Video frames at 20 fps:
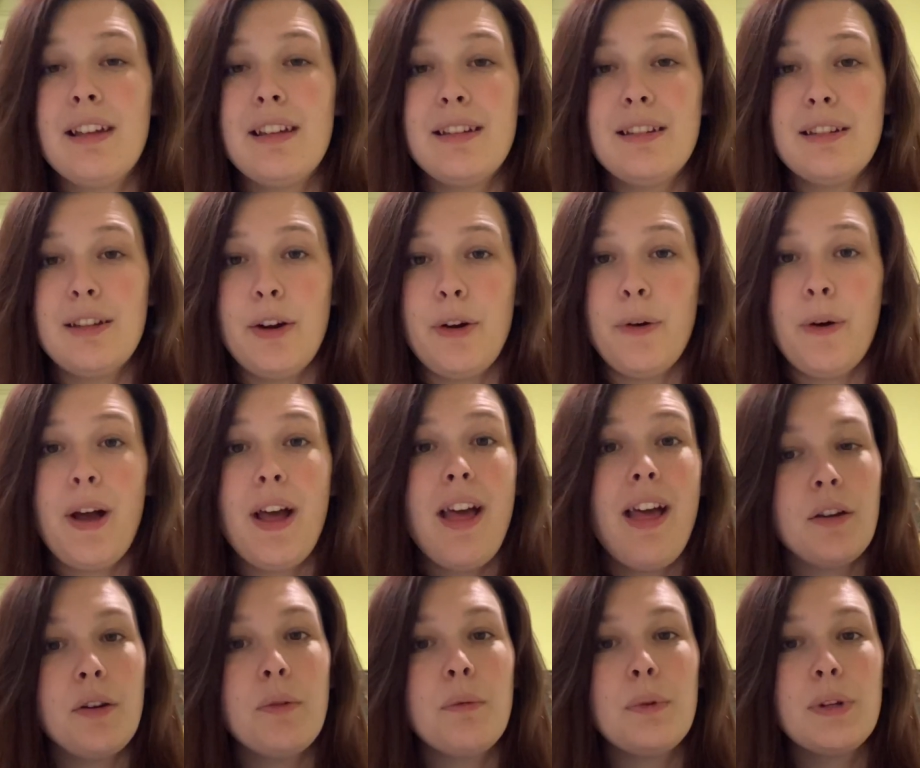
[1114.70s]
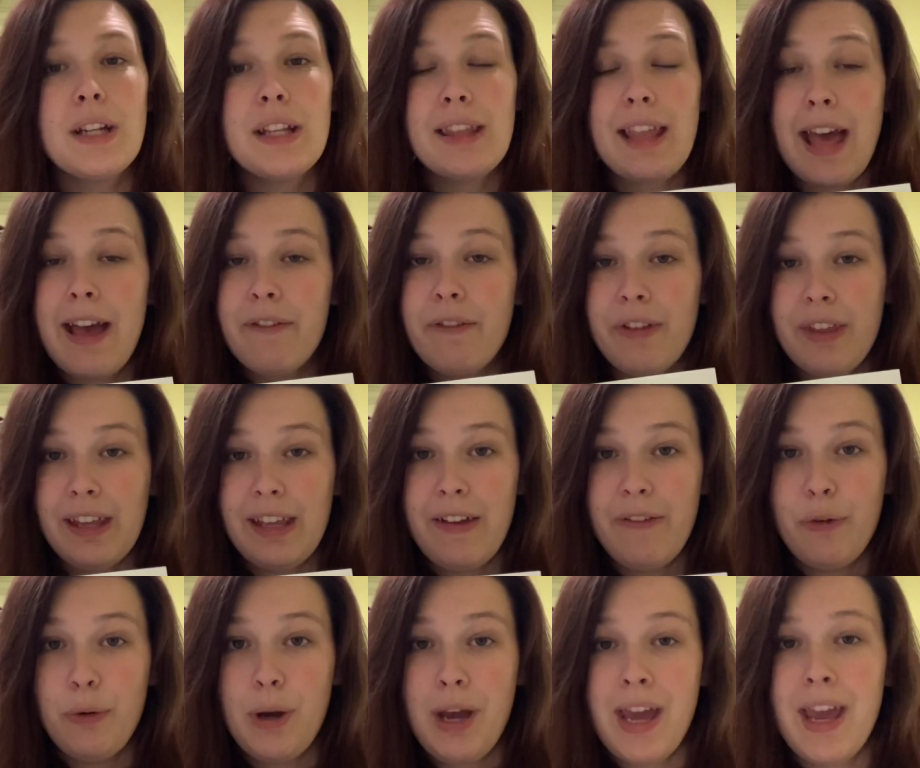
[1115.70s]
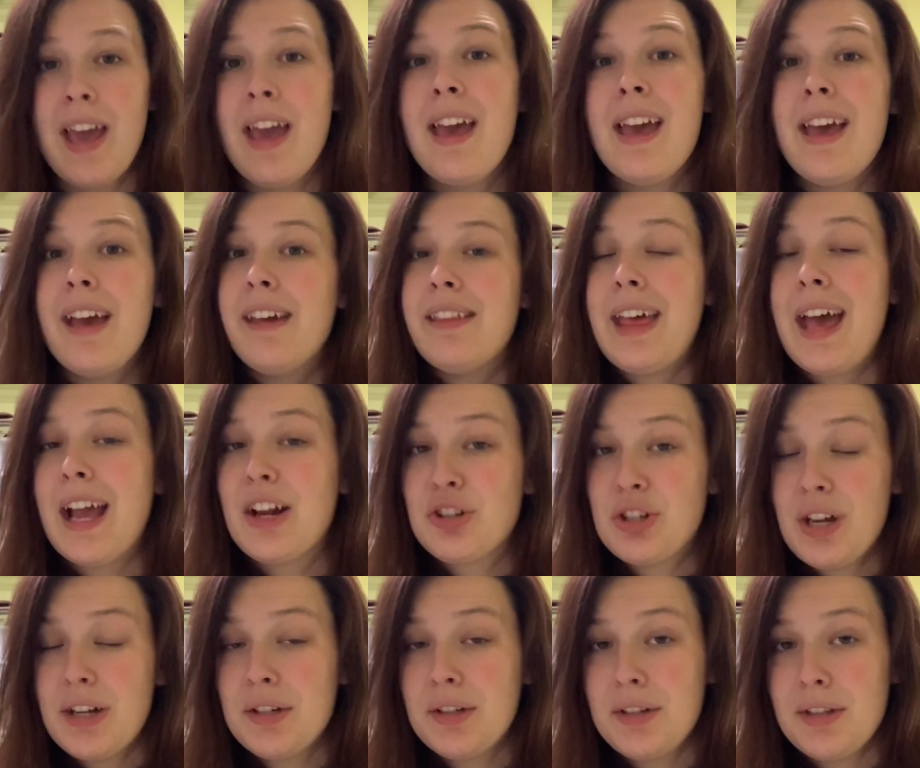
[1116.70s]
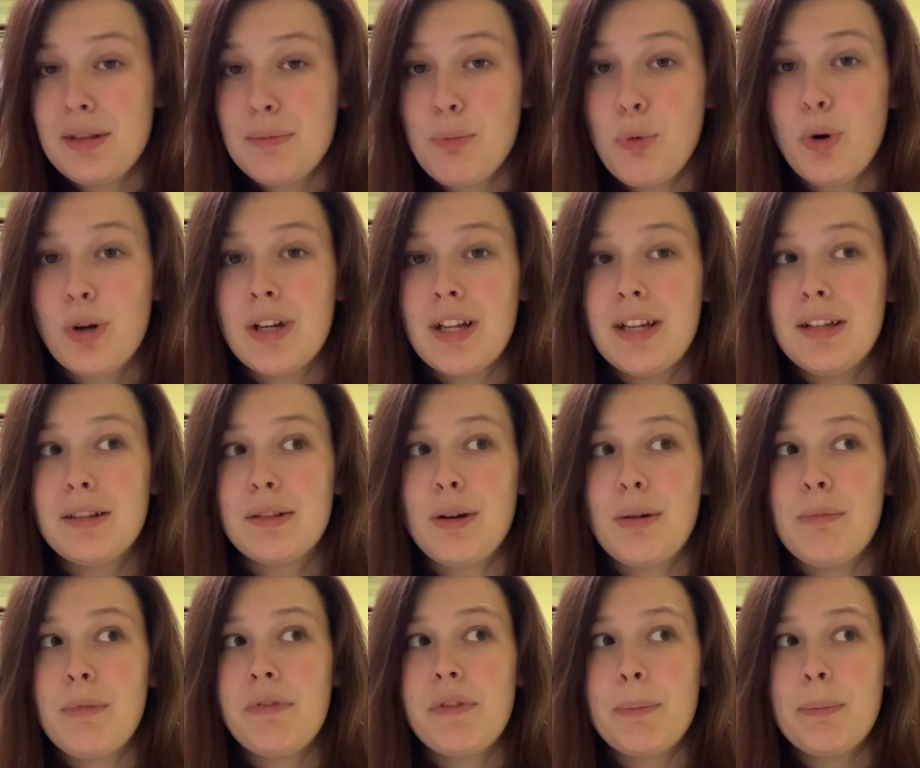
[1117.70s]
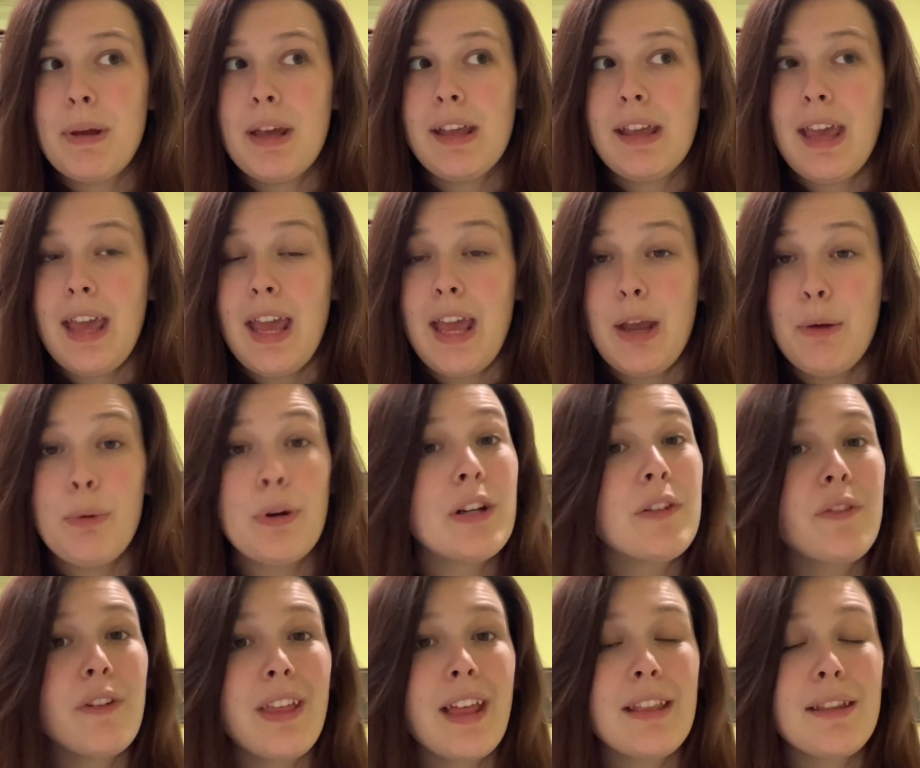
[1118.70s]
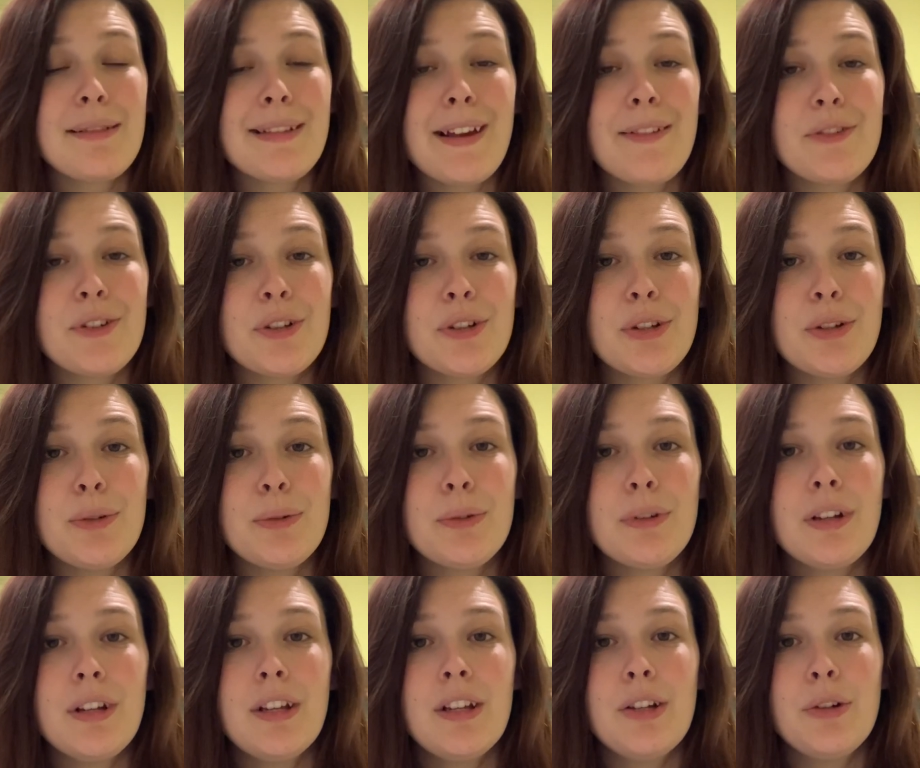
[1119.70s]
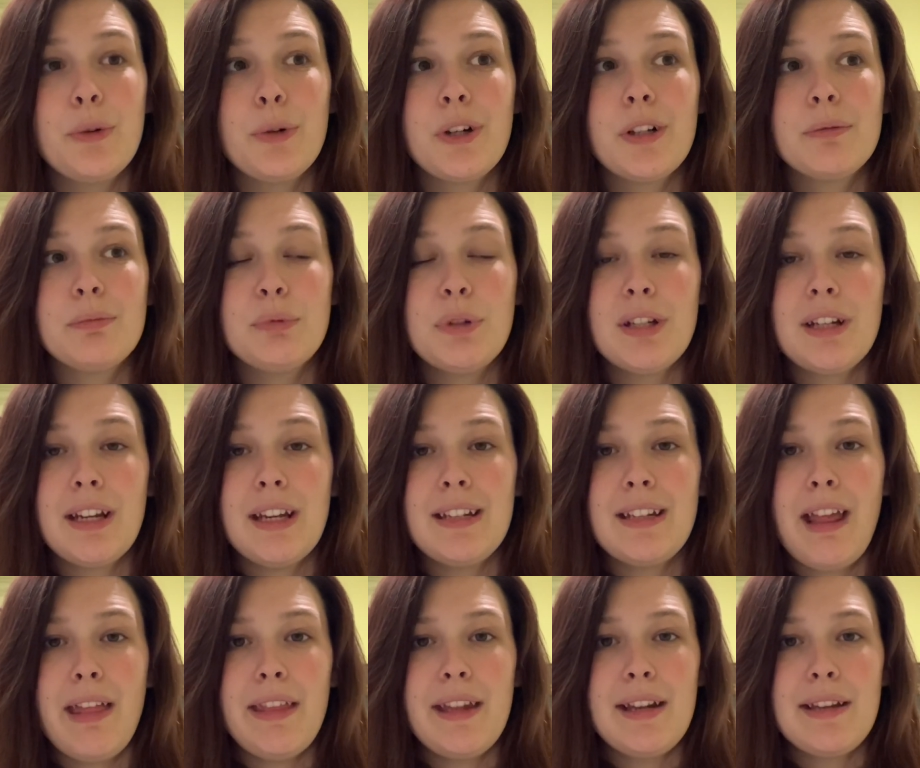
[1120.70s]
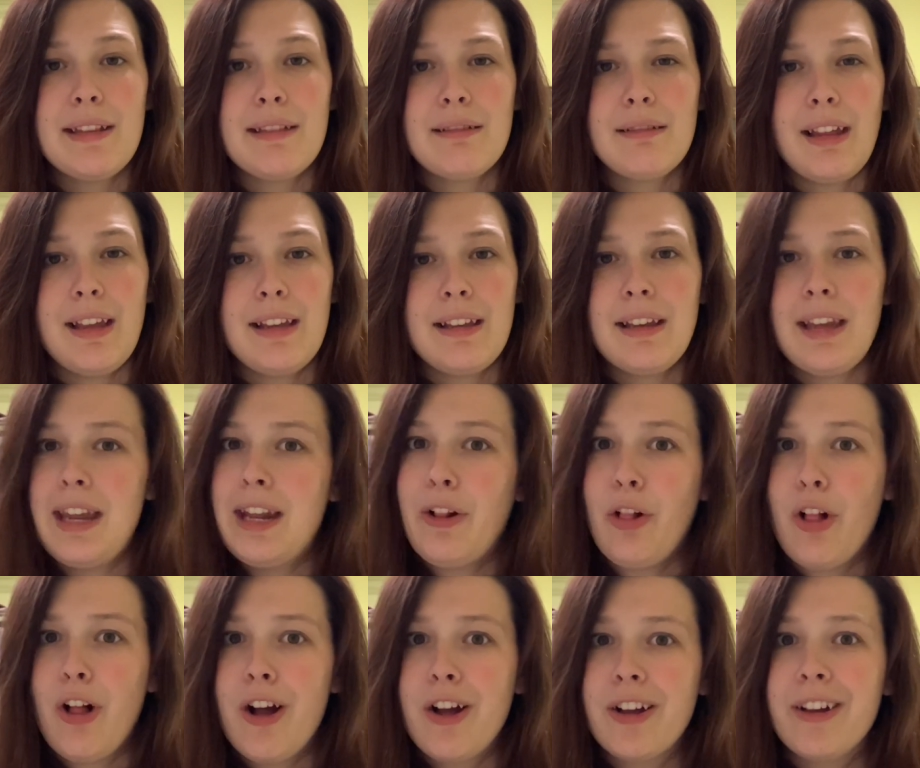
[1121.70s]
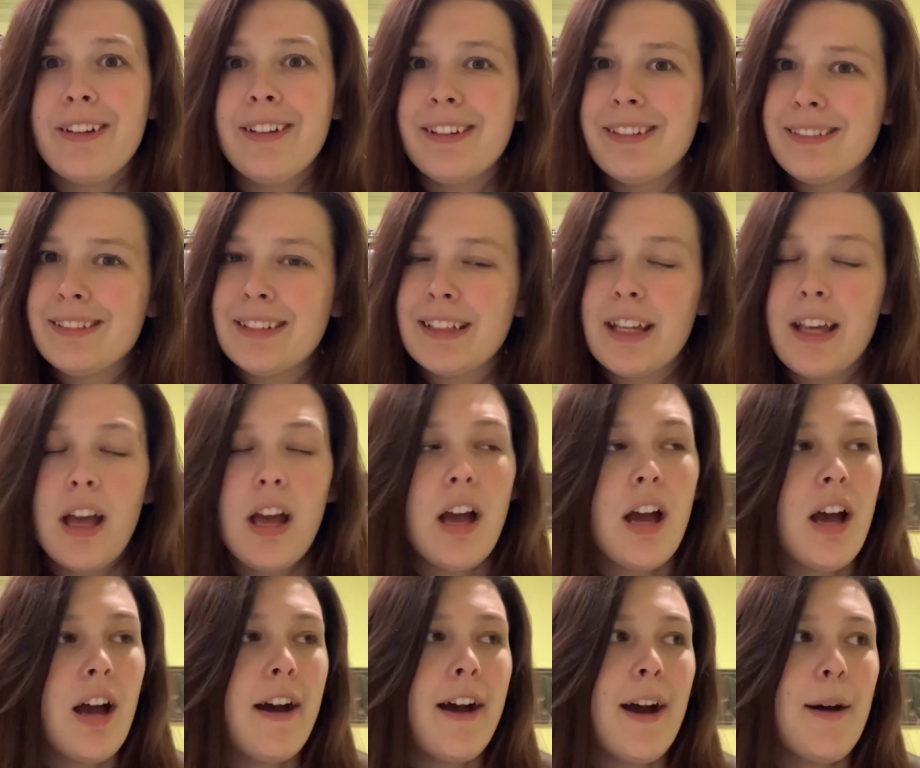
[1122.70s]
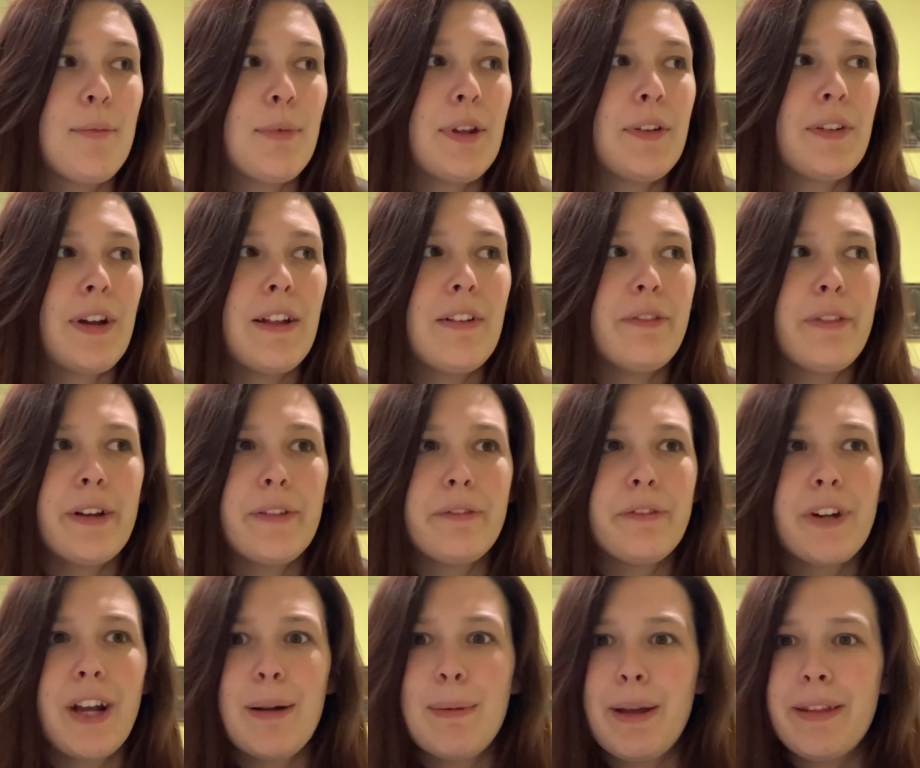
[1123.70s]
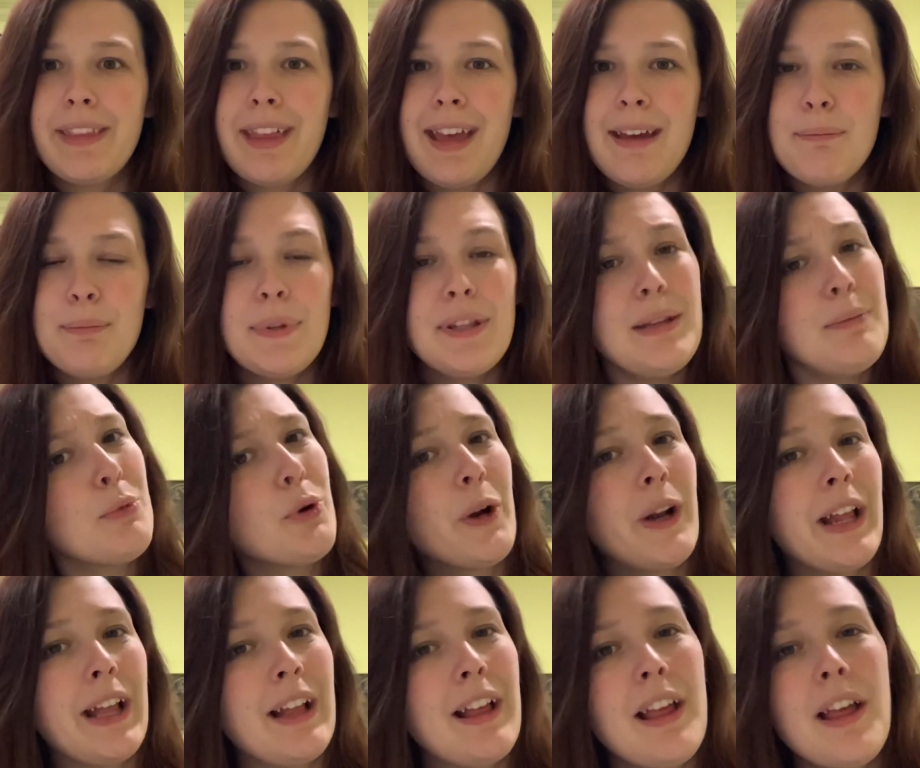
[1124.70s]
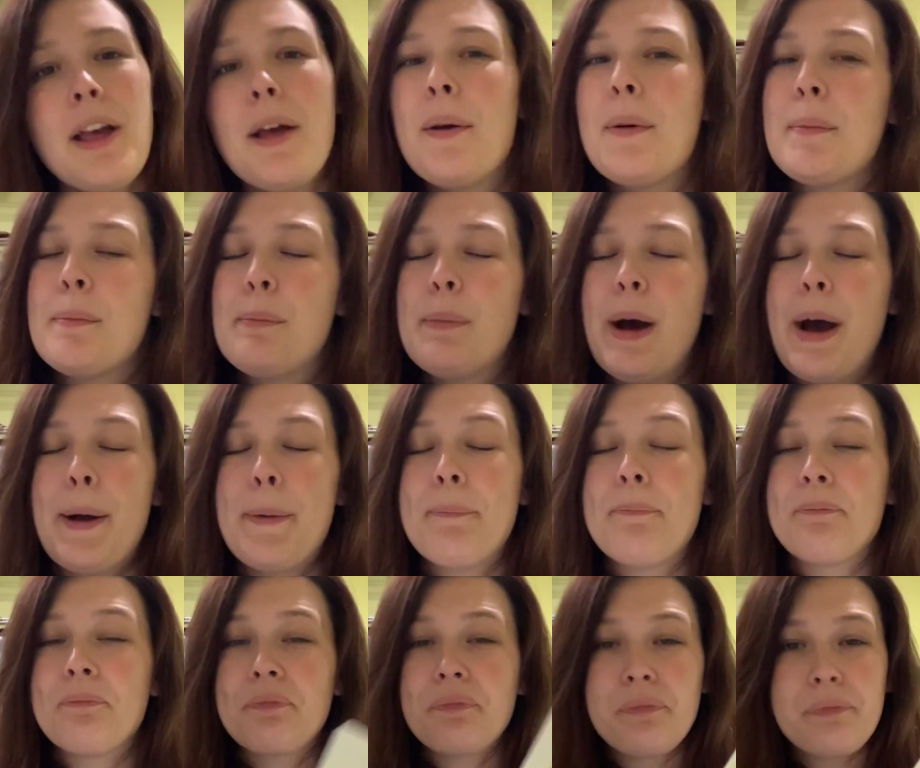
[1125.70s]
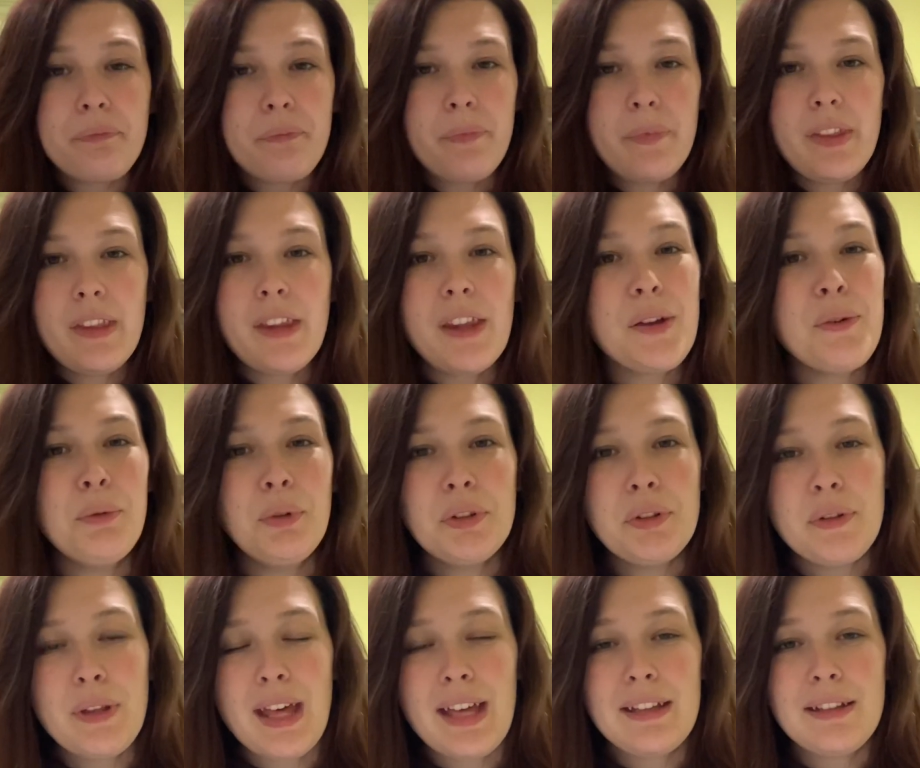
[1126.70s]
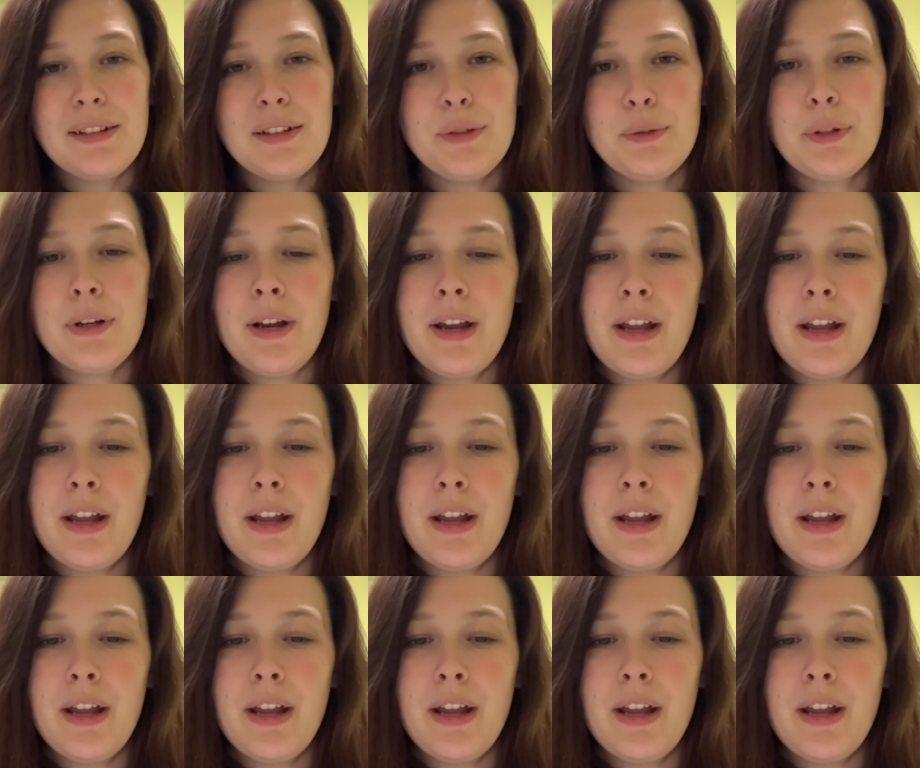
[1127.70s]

So we did that for the giveaway. That actually ended this morning, so I'm going to have to pick a winner for that this afternoon or tonight now that it's like 8 o'clock. So I kind of forgot about that. Busy morning, but we'll do that soon.